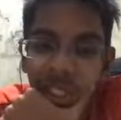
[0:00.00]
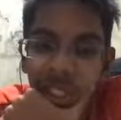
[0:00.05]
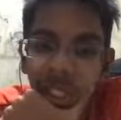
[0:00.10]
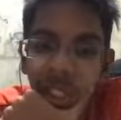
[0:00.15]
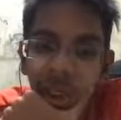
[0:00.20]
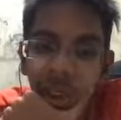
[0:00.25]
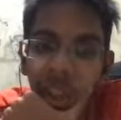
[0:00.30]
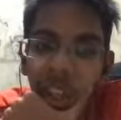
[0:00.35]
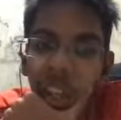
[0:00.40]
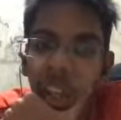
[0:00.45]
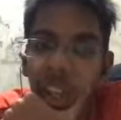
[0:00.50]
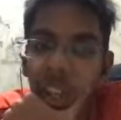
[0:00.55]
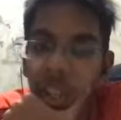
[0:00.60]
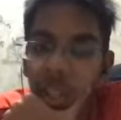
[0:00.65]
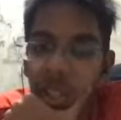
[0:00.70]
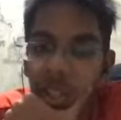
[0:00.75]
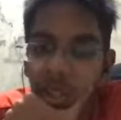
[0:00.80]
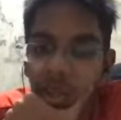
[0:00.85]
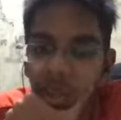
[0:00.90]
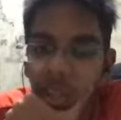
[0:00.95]
Okay, take here
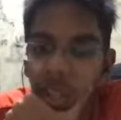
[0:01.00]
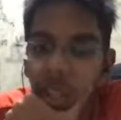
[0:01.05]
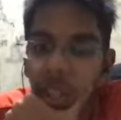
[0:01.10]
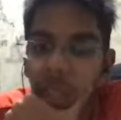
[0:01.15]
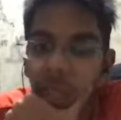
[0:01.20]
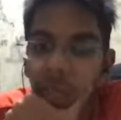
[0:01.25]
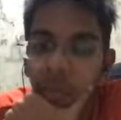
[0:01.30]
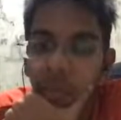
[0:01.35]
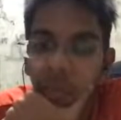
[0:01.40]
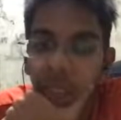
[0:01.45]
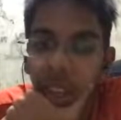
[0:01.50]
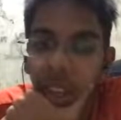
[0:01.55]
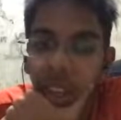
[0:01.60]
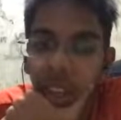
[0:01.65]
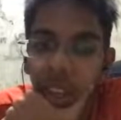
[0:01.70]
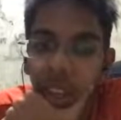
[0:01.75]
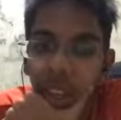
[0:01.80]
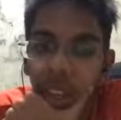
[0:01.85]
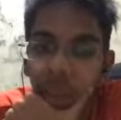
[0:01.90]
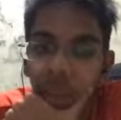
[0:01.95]
is fine. I'm
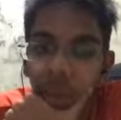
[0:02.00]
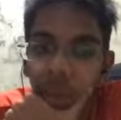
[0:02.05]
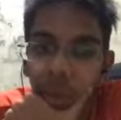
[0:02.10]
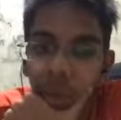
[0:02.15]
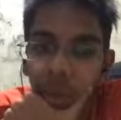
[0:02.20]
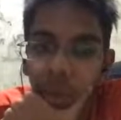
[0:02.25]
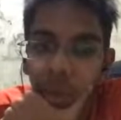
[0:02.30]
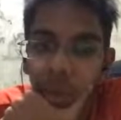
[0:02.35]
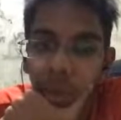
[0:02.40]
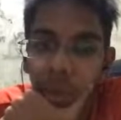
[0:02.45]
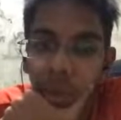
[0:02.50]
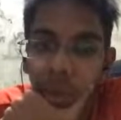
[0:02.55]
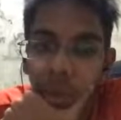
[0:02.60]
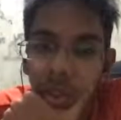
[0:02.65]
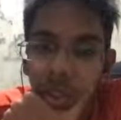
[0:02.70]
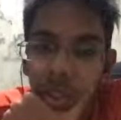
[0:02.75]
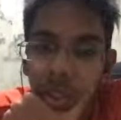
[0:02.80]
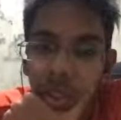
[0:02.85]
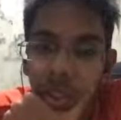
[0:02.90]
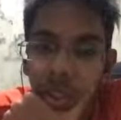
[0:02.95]
gonna get pawn
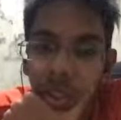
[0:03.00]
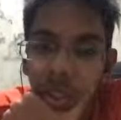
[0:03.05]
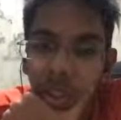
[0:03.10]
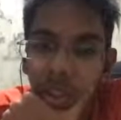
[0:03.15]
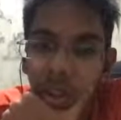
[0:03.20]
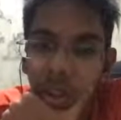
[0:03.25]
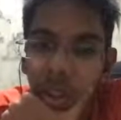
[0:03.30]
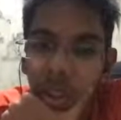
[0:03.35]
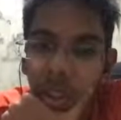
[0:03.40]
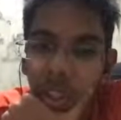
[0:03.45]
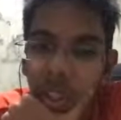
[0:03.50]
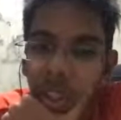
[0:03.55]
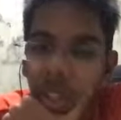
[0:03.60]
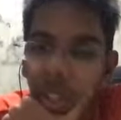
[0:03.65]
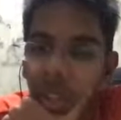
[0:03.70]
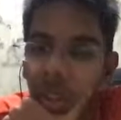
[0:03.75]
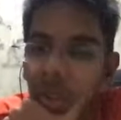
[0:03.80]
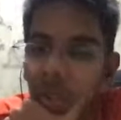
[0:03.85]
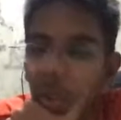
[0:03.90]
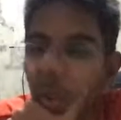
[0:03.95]
push. Then maybe there's
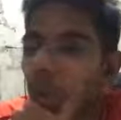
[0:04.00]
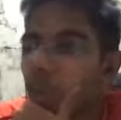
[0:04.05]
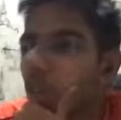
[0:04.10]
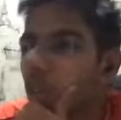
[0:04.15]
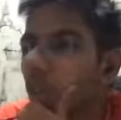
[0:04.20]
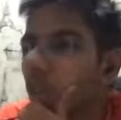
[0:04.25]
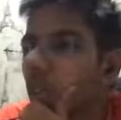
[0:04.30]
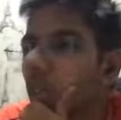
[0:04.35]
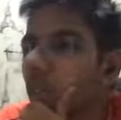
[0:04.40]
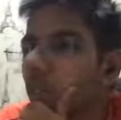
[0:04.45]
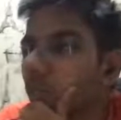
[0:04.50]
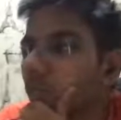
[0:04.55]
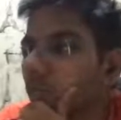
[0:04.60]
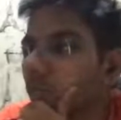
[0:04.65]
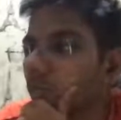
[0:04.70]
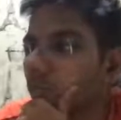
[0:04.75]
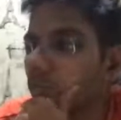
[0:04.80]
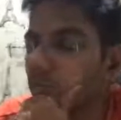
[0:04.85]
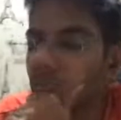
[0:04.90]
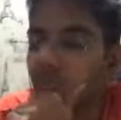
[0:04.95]
this pawn push.
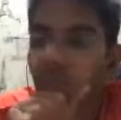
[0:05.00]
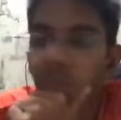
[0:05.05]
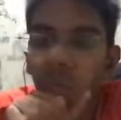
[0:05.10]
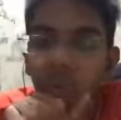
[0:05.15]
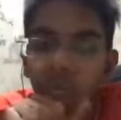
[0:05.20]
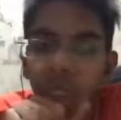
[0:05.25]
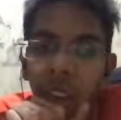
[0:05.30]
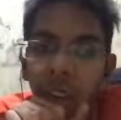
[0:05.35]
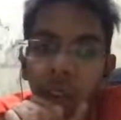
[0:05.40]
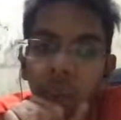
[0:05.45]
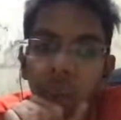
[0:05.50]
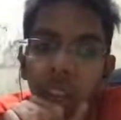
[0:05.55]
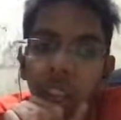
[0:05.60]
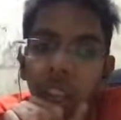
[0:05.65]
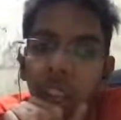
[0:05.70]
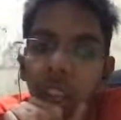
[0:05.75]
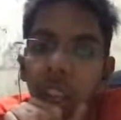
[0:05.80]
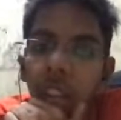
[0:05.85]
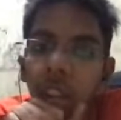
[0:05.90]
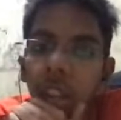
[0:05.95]
I want to take
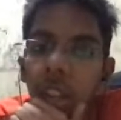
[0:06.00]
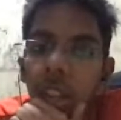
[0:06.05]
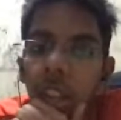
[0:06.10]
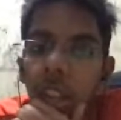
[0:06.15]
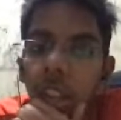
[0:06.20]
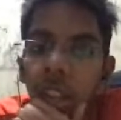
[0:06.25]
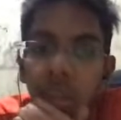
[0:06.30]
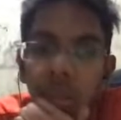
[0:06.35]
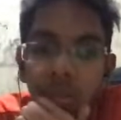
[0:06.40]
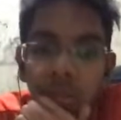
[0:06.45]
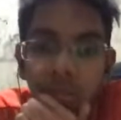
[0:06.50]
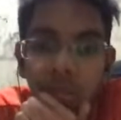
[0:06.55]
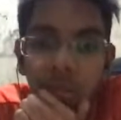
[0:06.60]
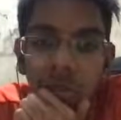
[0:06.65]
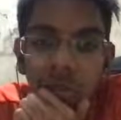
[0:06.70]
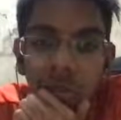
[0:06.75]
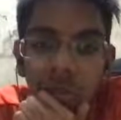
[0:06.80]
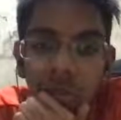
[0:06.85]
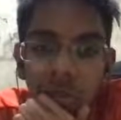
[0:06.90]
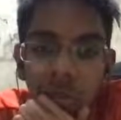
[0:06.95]
here, honestly.
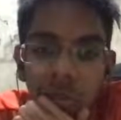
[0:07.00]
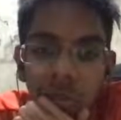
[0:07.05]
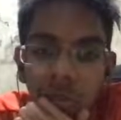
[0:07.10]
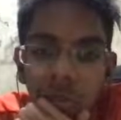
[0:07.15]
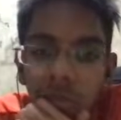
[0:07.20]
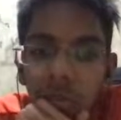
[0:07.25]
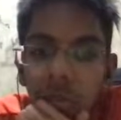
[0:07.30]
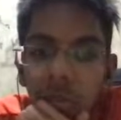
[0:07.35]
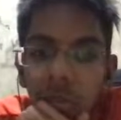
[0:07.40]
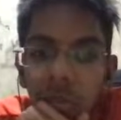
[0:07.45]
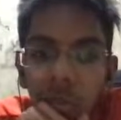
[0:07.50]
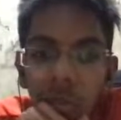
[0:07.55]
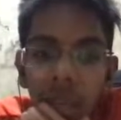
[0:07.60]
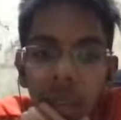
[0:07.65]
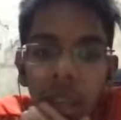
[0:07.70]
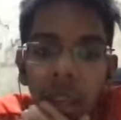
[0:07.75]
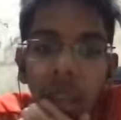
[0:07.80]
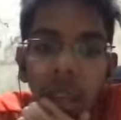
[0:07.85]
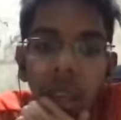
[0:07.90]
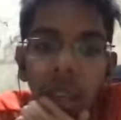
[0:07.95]

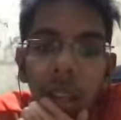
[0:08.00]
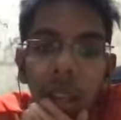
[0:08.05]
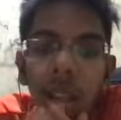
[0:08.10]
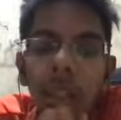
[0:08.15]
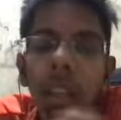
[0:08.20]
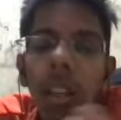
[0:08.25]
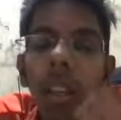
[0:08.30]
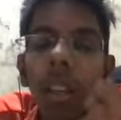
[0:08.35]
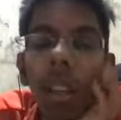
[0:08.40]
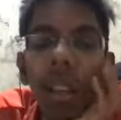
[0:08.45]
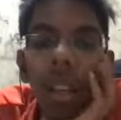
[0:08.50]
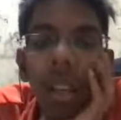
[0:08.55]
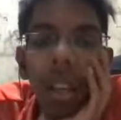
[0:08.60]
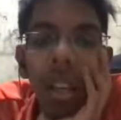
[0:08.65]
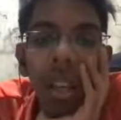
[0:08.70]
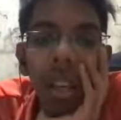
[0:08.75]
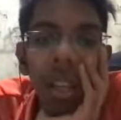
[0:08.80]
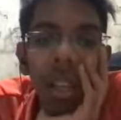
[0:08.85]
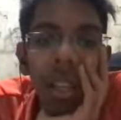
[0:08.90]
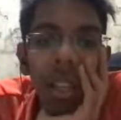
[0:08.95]
Yeah.
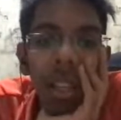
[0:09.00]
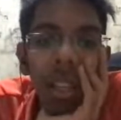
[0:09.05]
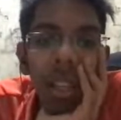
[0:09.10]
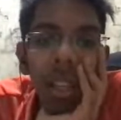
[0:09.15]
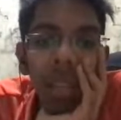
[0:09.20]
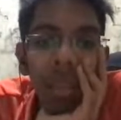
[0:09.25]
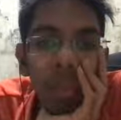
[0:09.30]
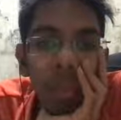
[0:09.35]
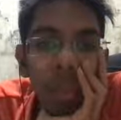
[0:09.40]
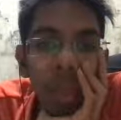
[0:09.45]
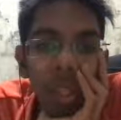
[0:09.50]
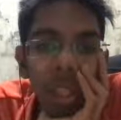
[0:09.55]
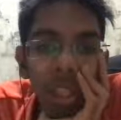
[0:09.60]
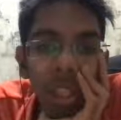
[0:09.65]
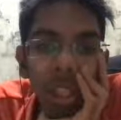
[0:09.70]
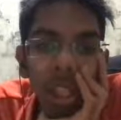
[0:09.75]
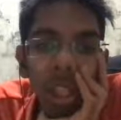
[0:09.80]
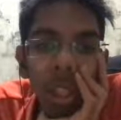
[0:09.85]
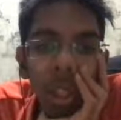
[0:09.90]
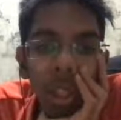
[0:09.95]
That was
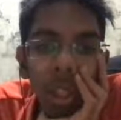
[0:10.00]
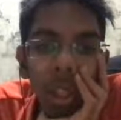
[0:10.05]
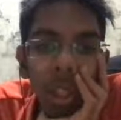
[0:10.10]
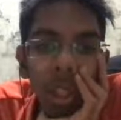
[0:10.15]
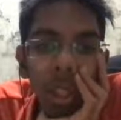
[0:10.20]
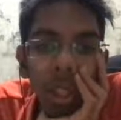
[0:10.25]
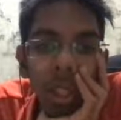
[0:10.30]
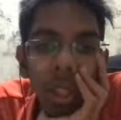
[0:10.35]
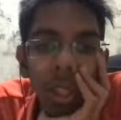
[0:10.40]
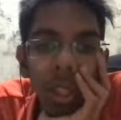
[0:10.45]
annoying.